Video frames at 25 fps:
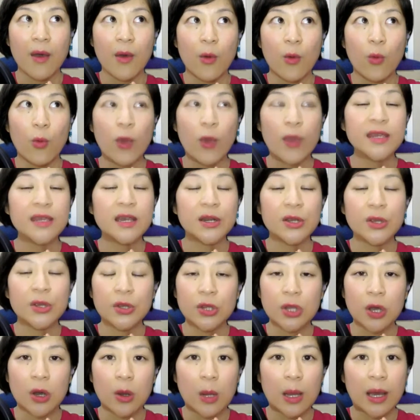whether
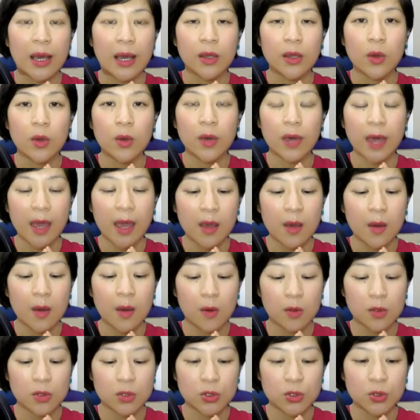like you can
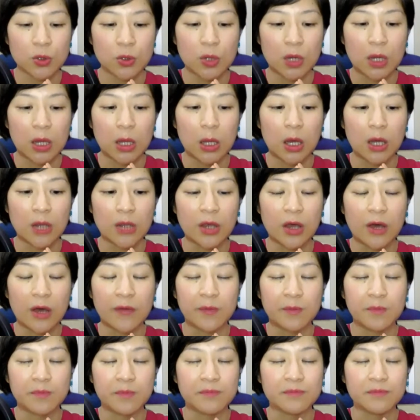go through a lot
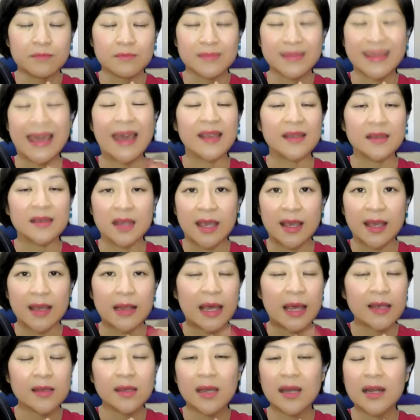of technique,
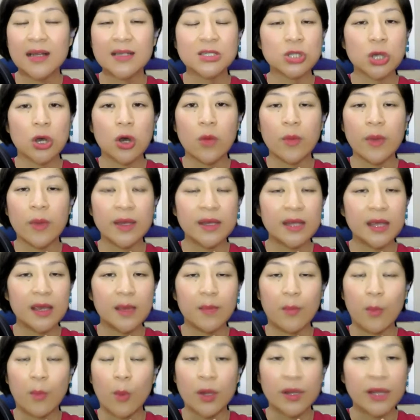like there are so many
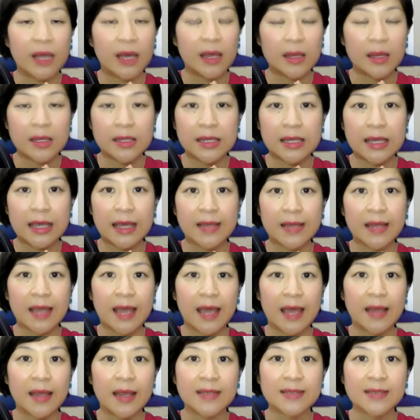modality and
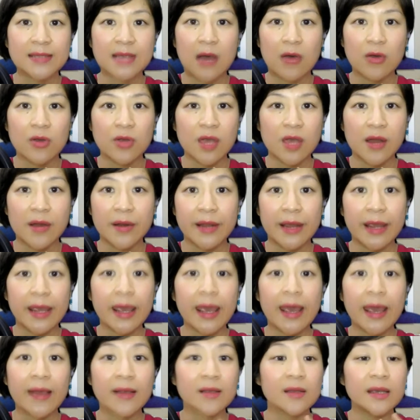techniques out there that
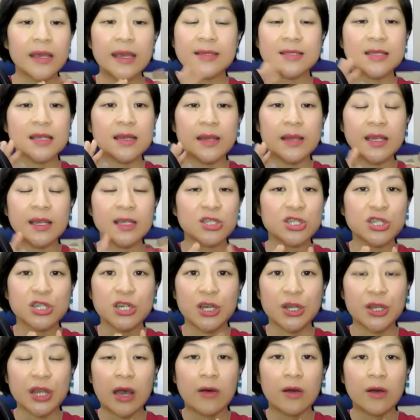can easily
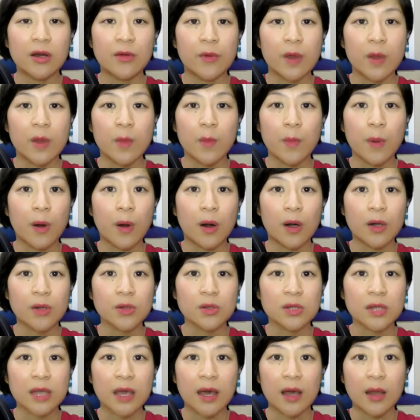churn out a report
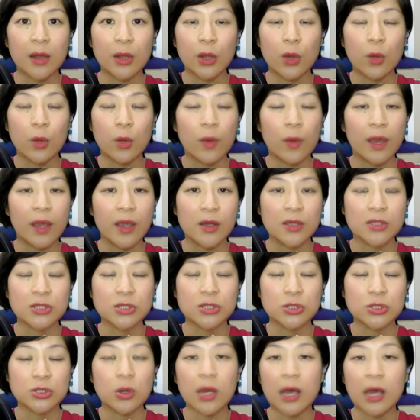to tell you where your
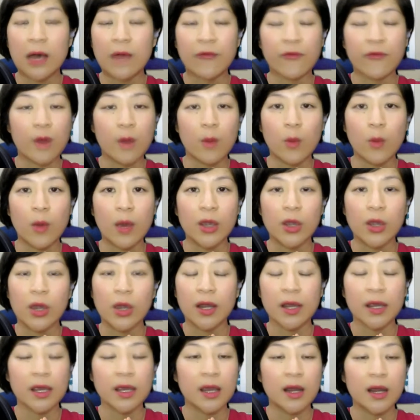soul come from, why you are
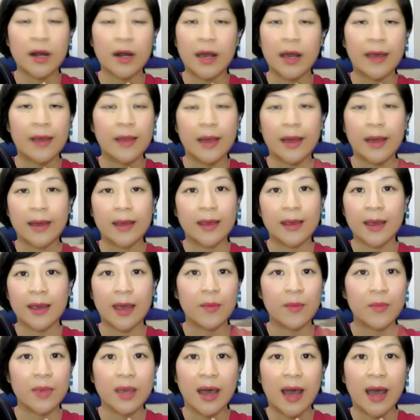here, and like it
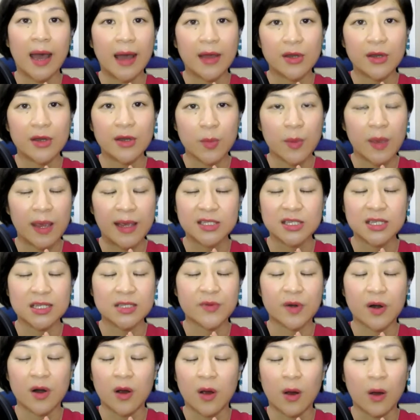can be 100 pages
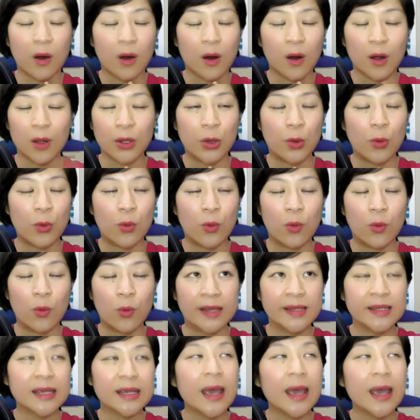for all you want,